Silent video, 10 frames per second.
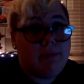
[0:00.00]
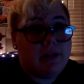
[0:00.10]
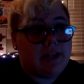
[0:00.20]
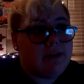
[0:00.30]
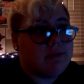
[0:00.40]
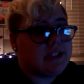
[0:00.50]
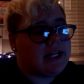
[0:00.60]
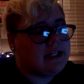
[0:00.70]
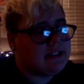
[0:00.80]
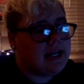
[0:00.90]
all night, which I
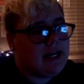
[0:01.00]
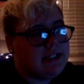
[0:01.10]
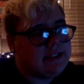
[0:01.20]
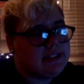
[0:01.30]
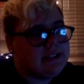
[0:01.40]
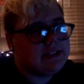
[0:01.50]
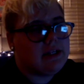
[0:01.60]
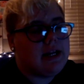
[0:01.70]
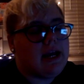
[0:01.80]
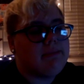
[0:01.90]
can kind of sense is
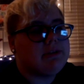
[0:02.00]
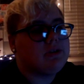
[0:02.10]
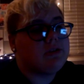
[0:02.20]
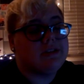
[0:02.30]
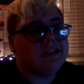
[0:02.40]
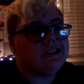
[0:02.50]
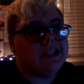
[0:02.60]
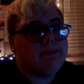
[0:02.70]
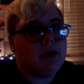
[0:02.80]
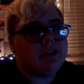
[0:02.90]
going to happen, so I'll just
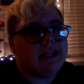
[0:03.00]
sleep all day